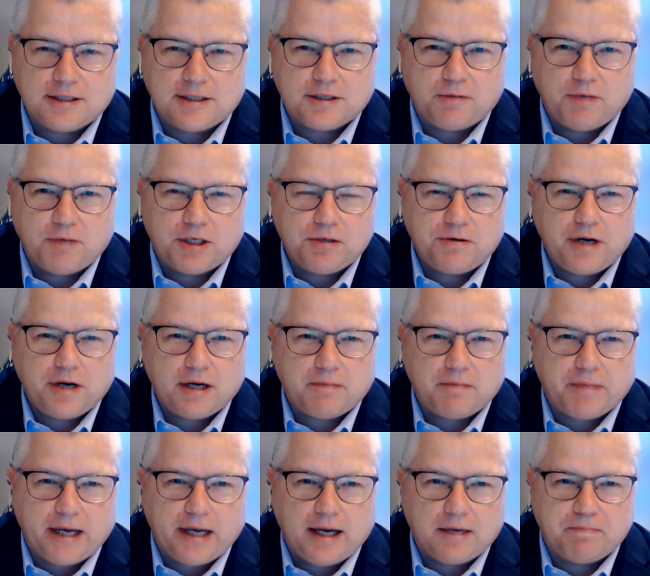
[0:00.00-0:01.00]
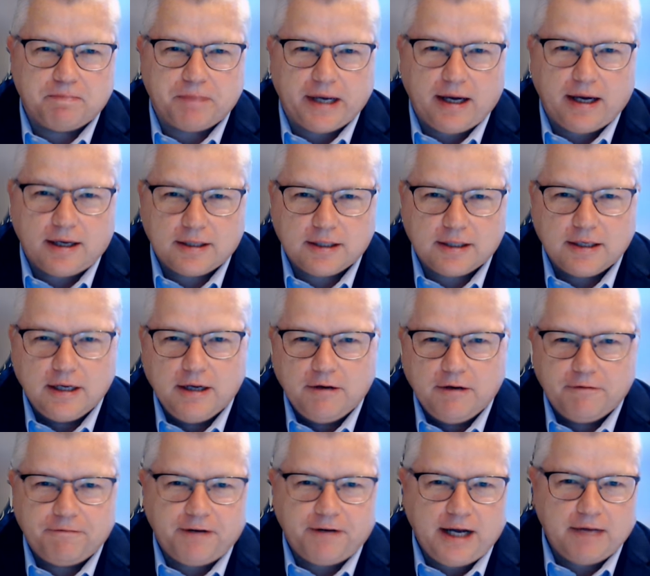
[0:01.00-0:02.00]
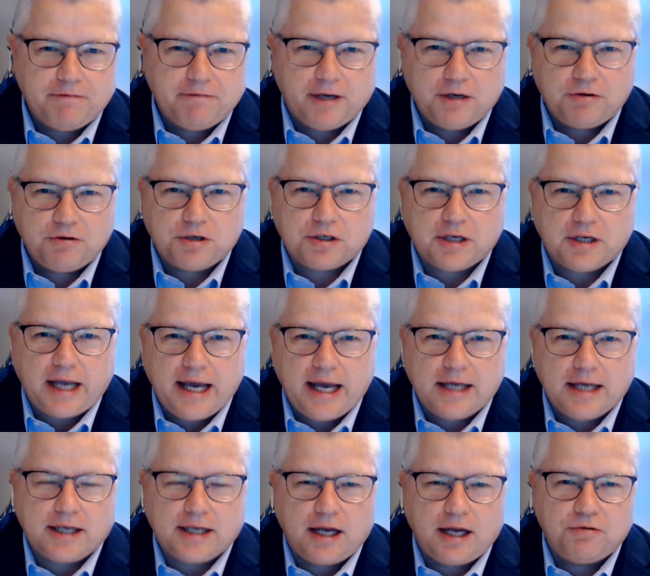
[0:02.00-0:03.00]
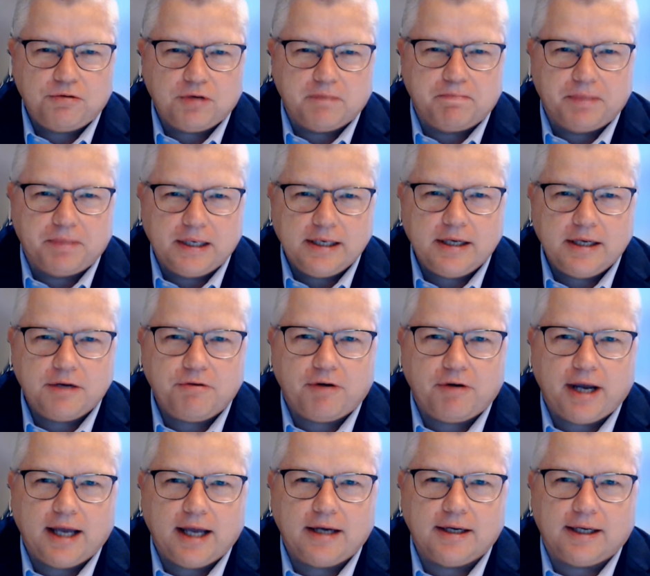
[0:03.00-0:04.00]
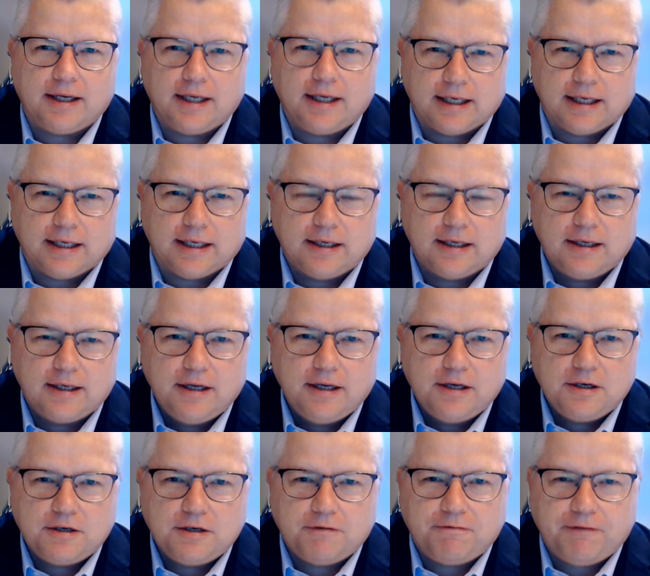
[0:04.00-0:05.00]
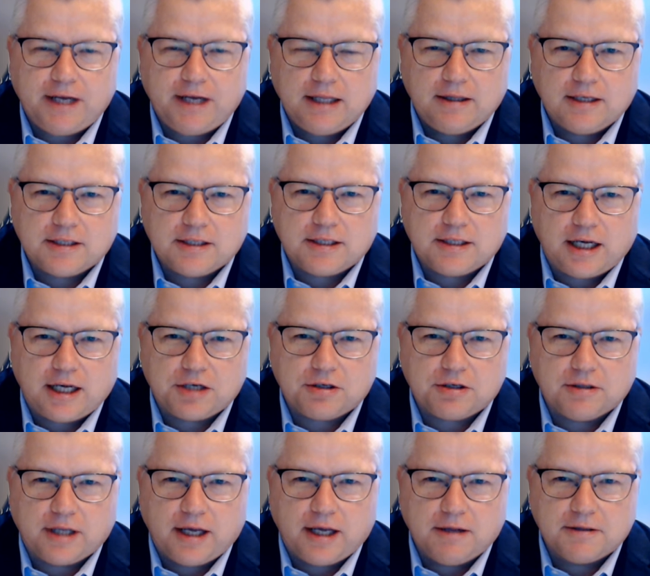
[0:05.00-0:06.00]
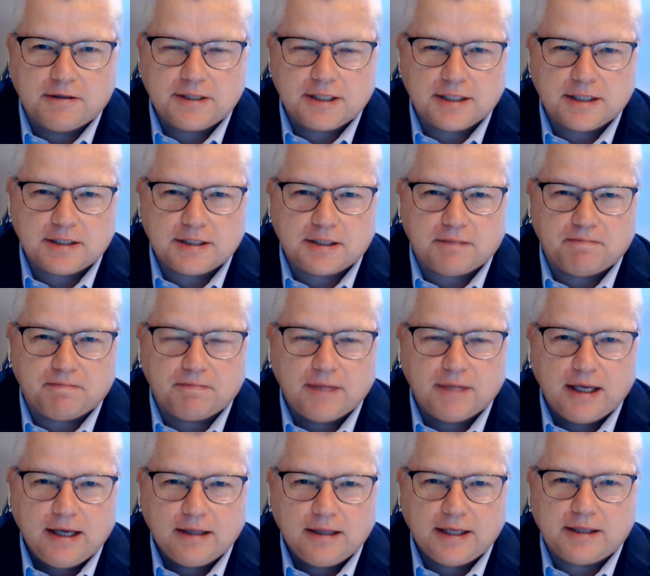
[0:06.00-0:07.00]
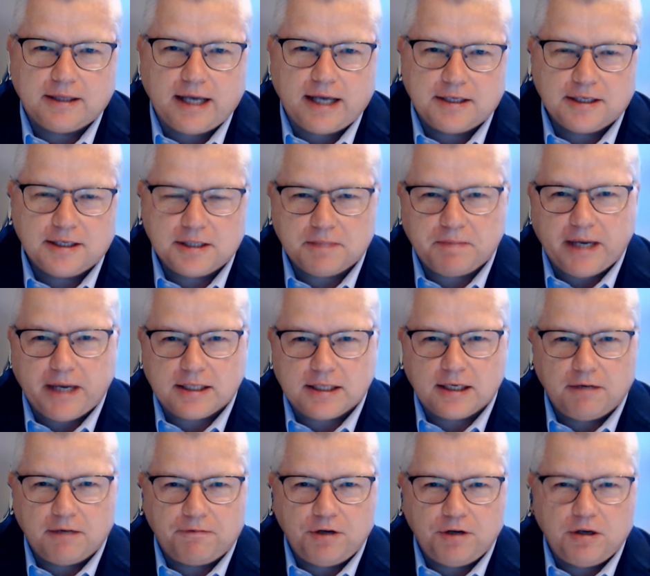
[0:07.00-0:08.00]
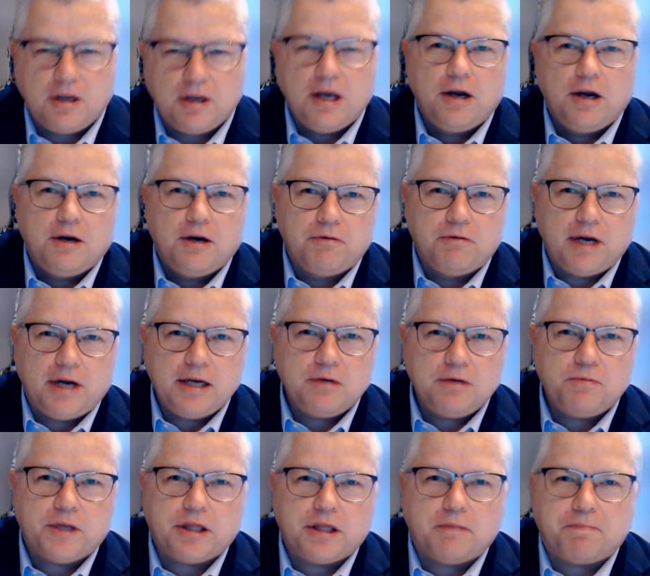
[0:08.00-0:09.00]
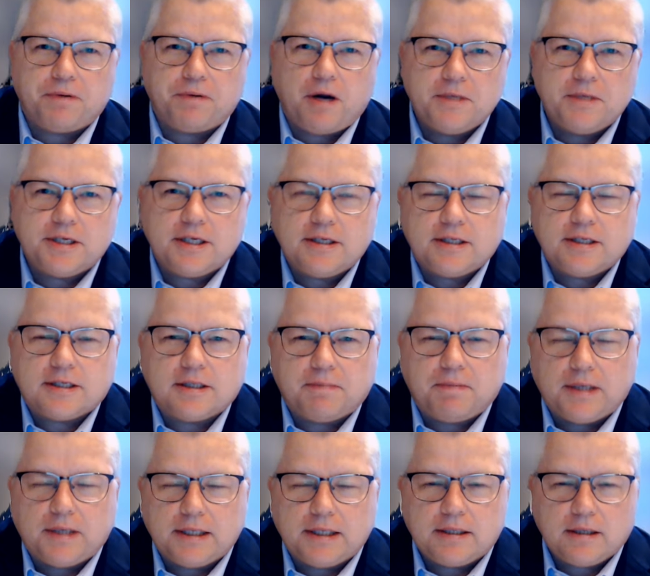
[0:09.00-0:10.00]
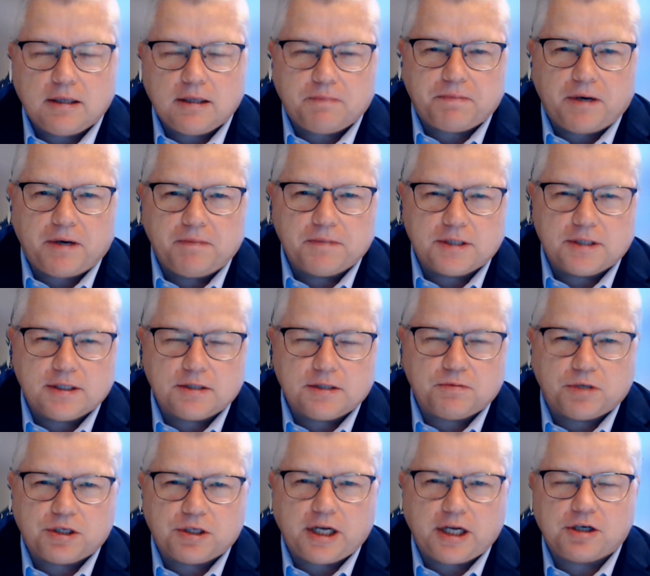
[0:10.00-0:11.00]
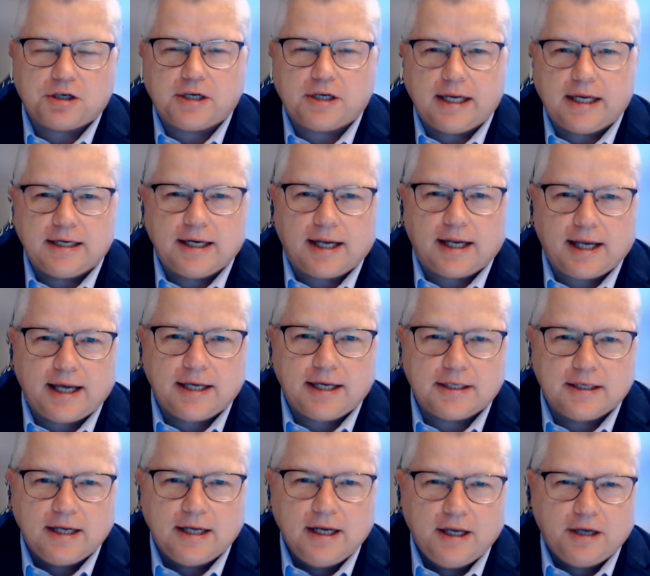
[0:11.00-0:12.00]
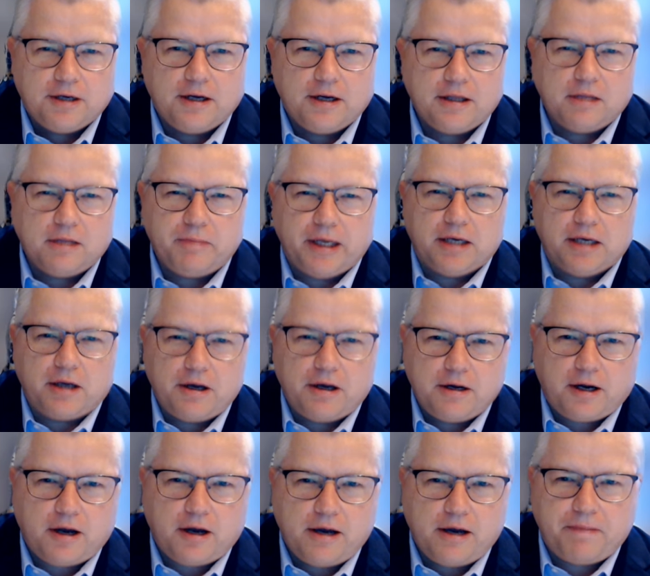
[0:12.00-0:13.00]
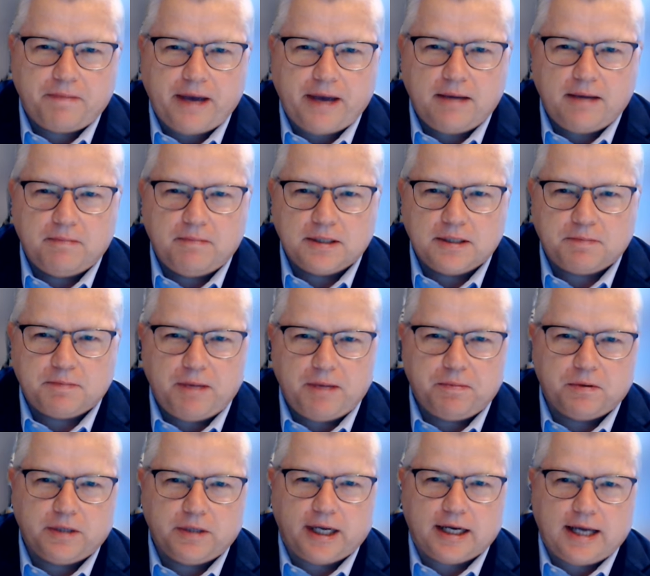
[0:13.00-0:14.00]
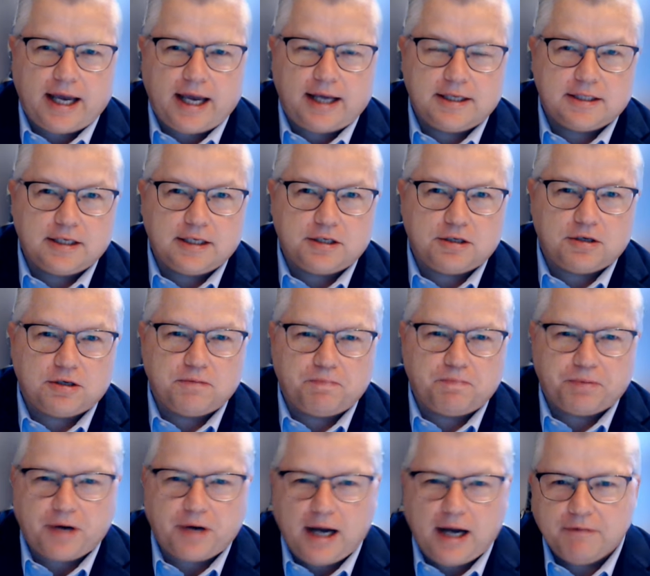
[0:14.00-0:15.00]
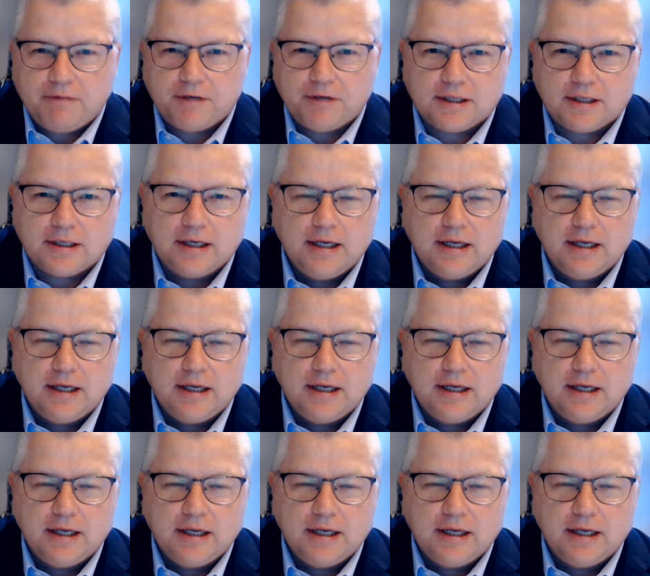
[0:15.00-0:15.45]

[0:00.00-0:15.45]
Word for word: So we're yeah. talking about about five hundred to eight hundred billion rand a year to fund this national health system that they anticipate. And if you run with the promises, the political promises, which actually indicate, you know, there'll be no co-payments, people will get access to private